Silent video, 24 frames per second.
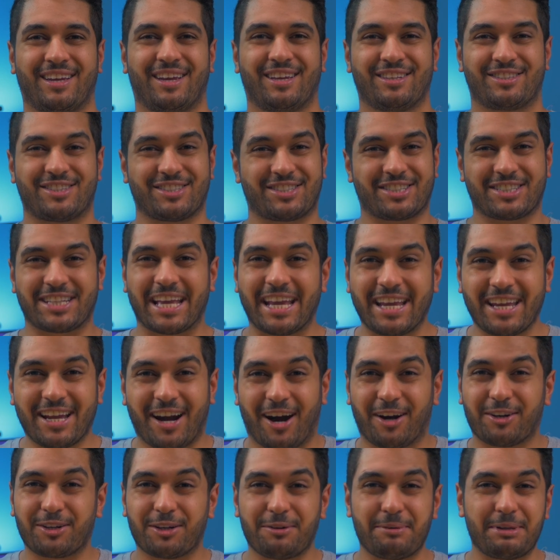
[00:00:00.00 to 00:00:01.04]
So today
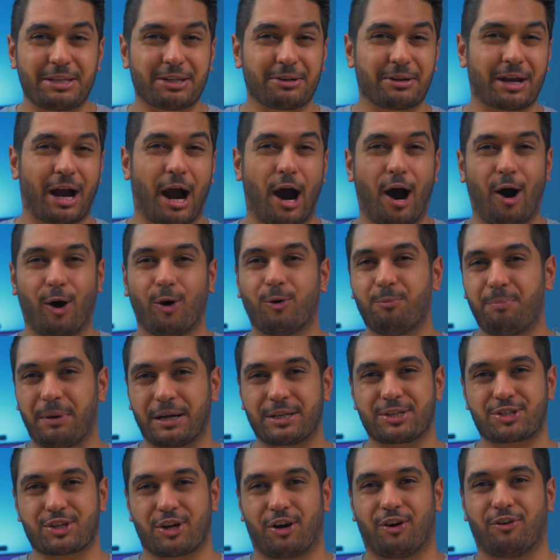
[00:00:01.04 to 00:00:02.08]
I'm going to be doing a whole
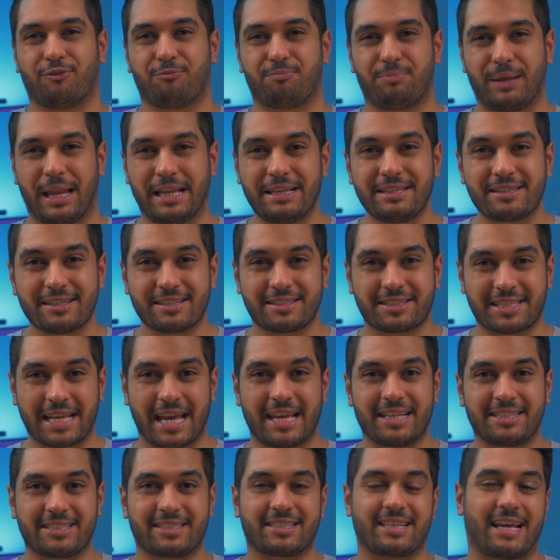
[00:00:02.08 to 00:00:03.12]
bunch of Blender
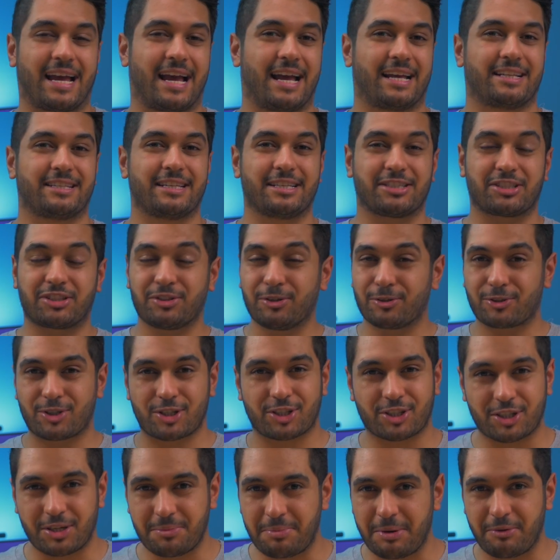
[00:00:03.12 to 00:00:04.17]
tests, and it's not
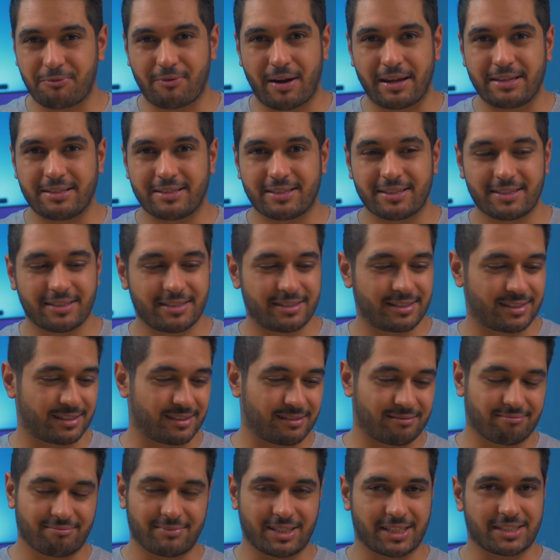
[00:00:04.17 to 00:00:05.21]
just going to be renders
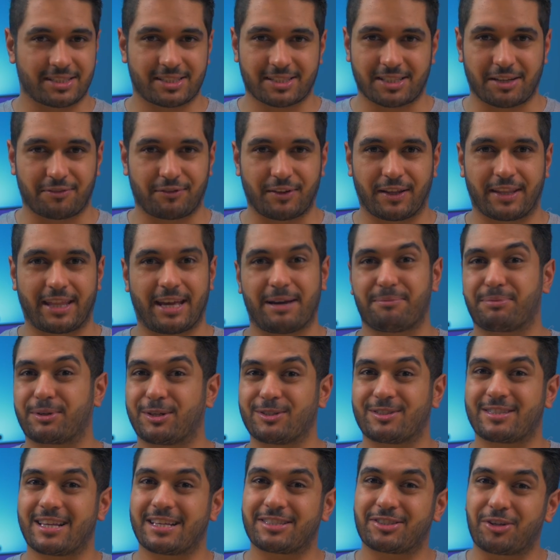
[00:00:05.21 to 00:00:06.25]
and stuff like that,
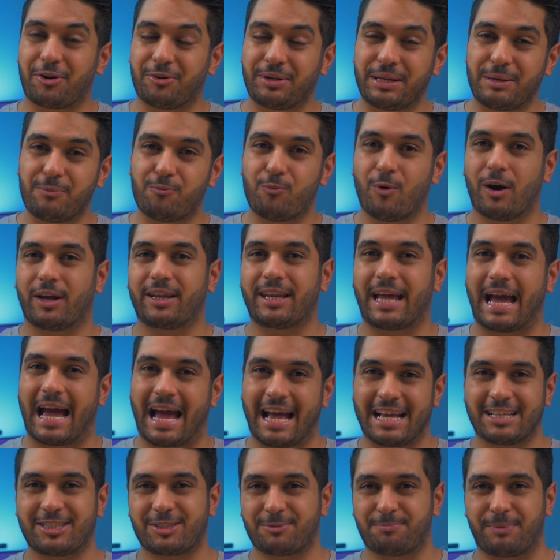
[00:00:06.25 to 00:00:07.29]
because that's only one
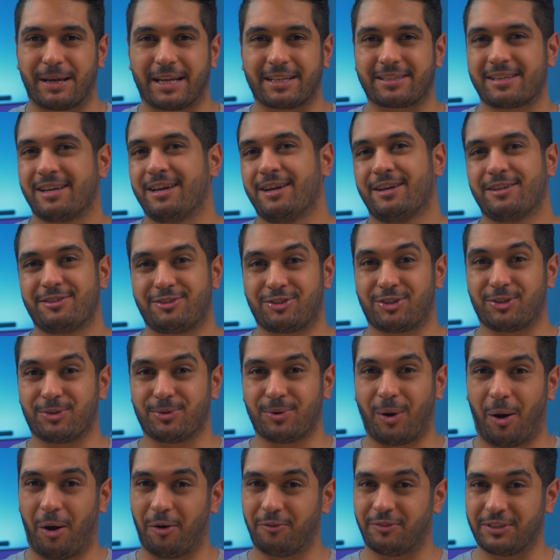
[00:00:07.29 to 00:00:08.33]
aspect
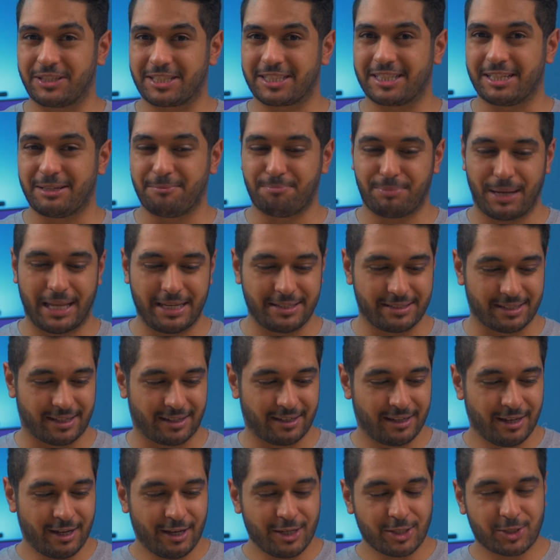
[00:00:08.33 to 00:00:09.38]
to obviously Blender.
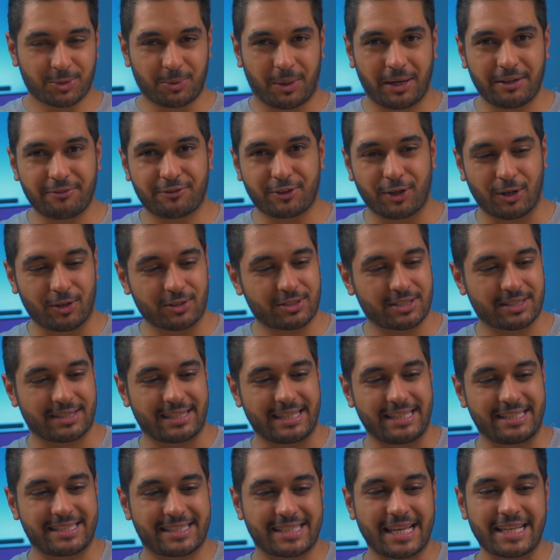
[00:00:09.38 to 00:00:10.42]
So I've got
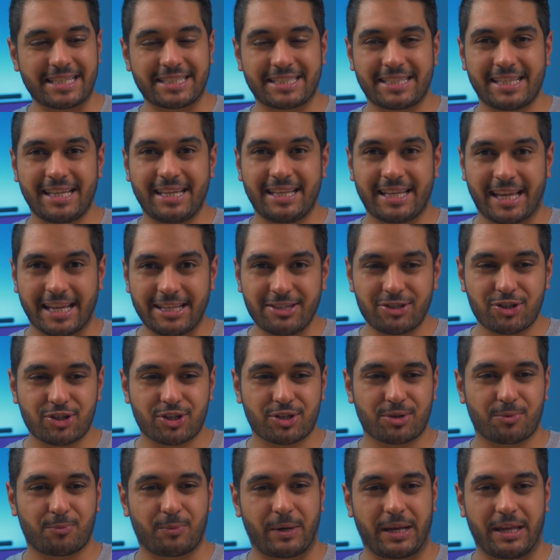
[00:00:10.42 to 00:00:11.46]
the 16
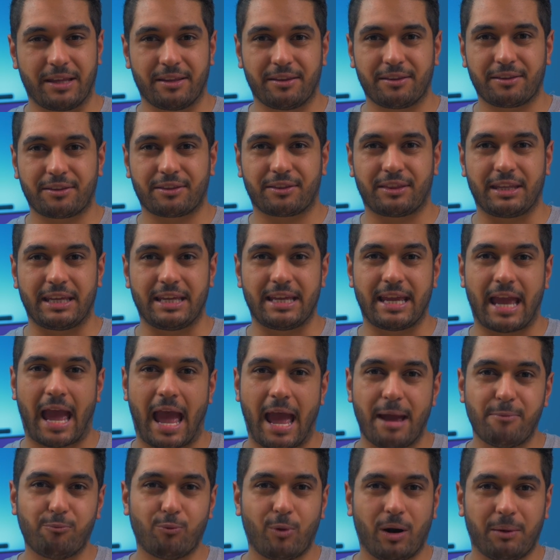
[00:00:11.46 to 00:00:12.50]
inch with the
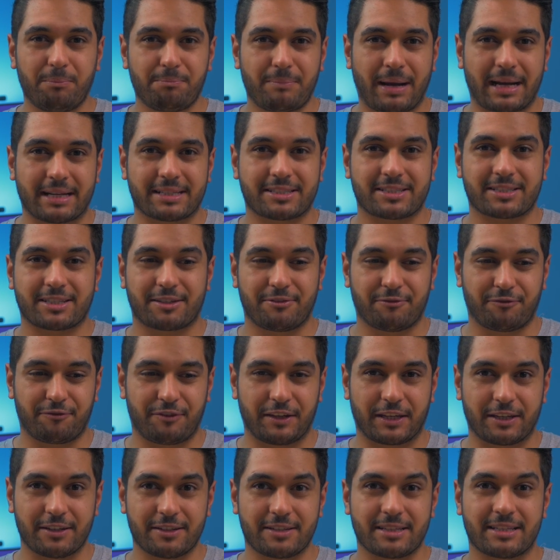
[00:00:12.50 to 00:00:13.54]
M1 Max
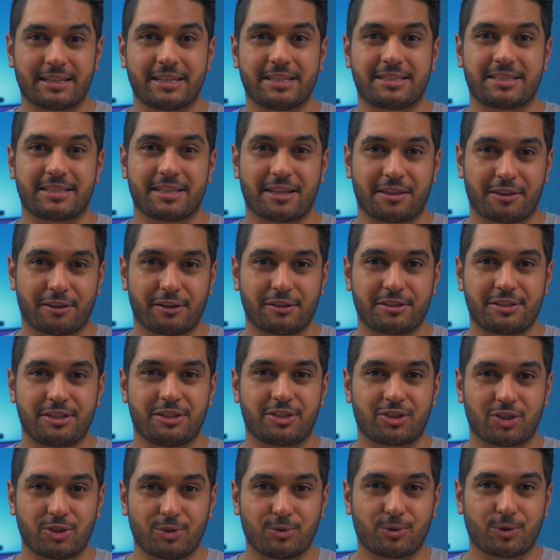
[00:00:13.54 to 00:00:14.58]
configured, and this is the
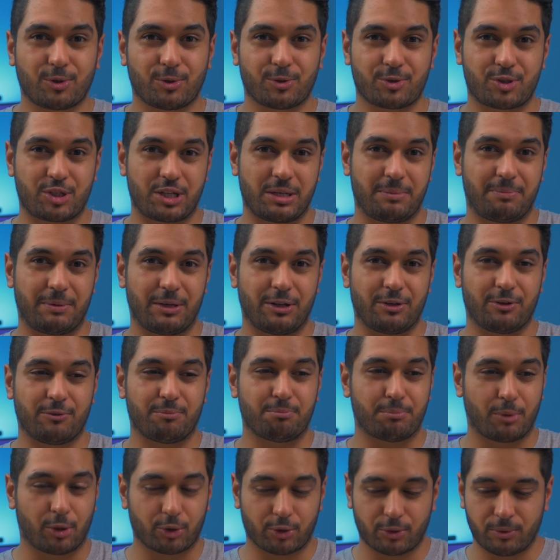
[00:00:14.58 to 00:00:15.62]
32 core GPU
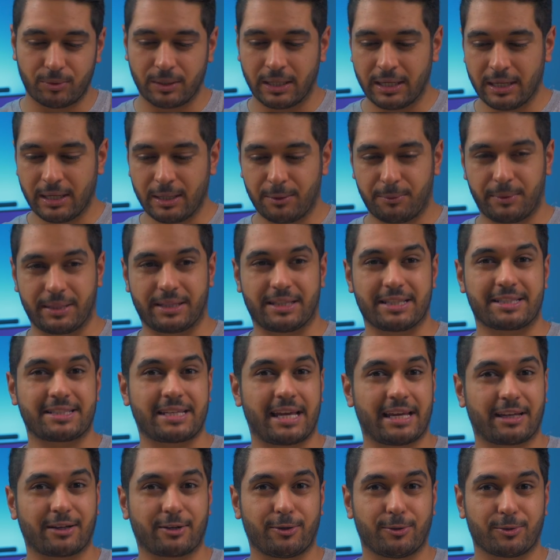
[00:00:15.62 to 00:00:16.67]
model with the
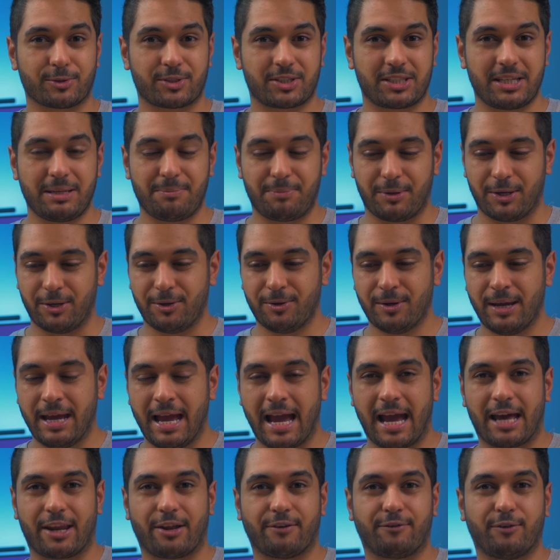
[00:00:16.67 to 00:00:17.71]
10 core CPU,
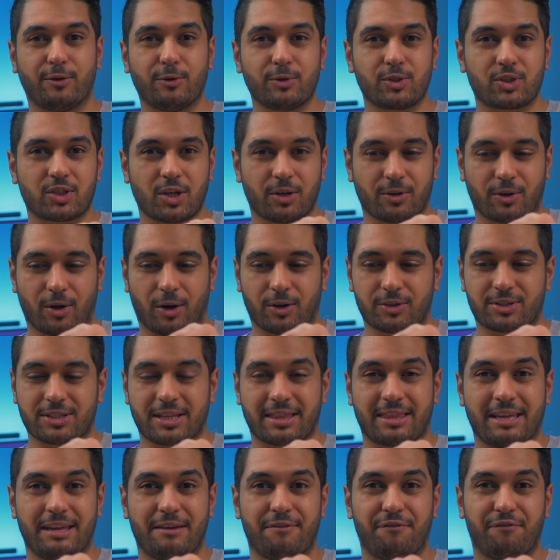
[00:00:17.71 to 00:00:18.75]
and I've also got
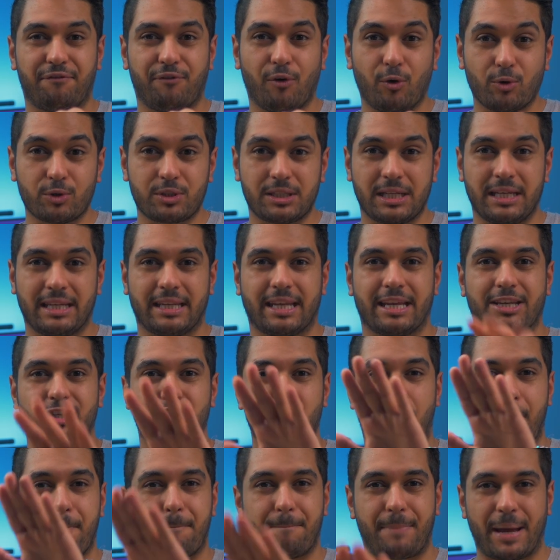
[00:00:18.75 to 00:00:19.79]
the 14
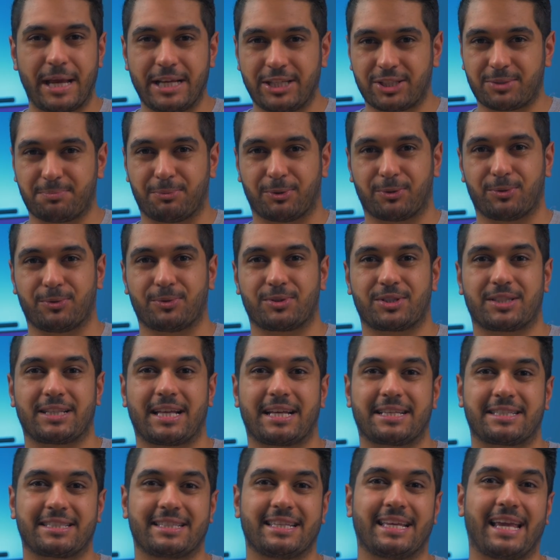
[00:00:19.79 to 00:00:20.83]
inch base model, so
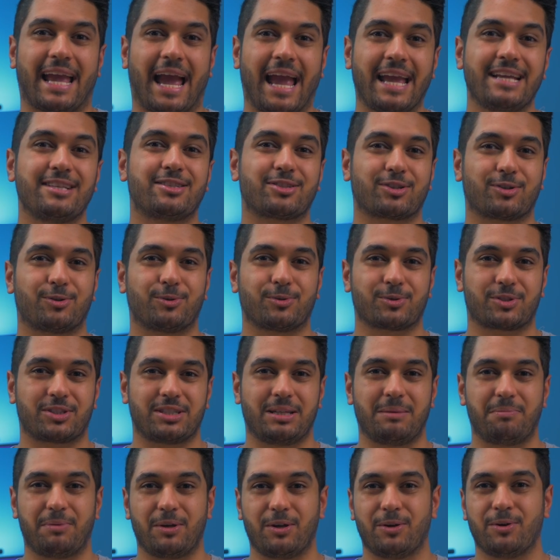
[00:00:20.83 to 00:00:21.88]
that's the 8 core
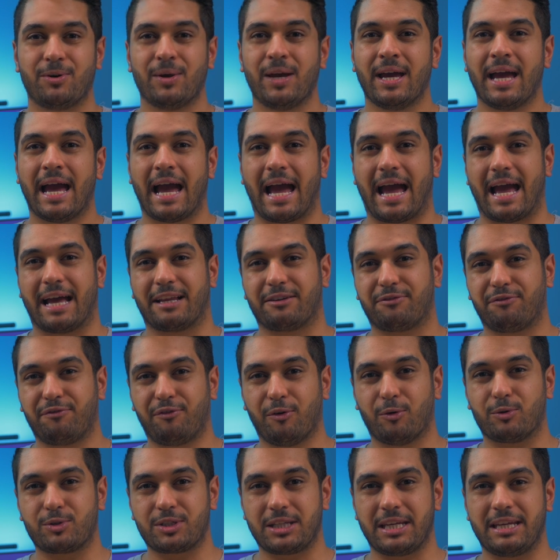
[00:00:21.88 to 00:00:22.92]
CPU and
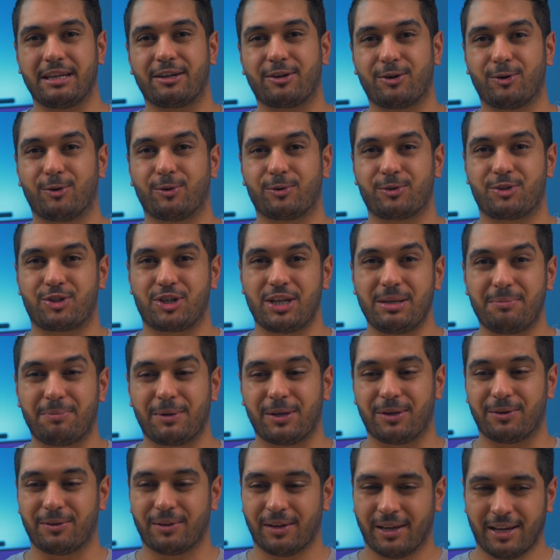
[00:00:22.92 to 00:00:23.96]
14 core
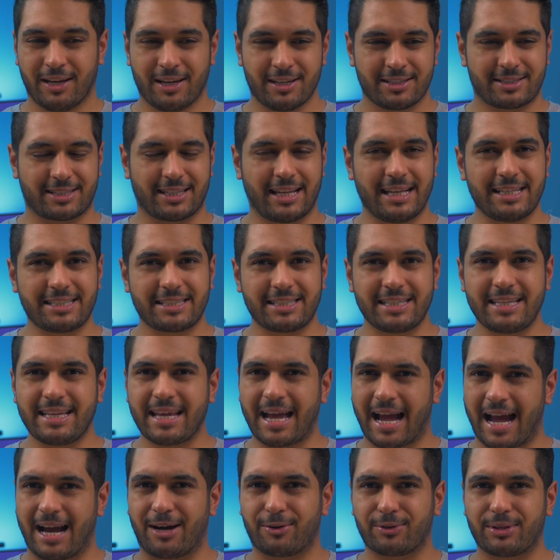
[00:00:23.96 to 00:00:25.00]
GPU. So let's see
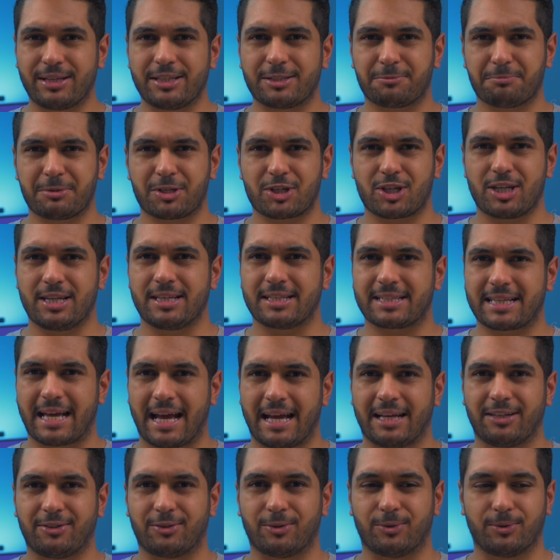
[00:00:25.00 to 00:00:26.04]
how these machines
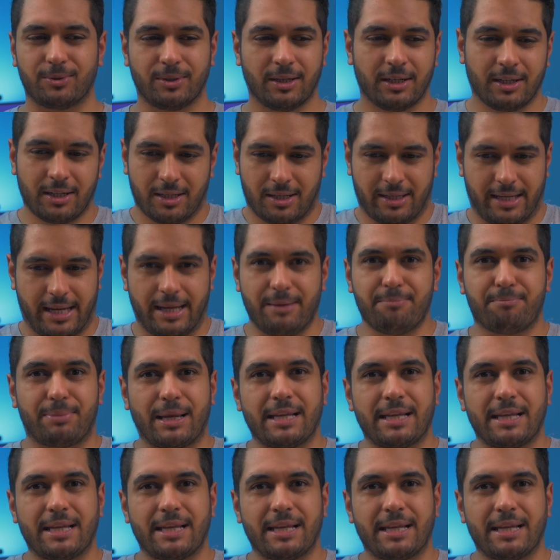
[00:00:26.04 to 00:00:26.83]
handle in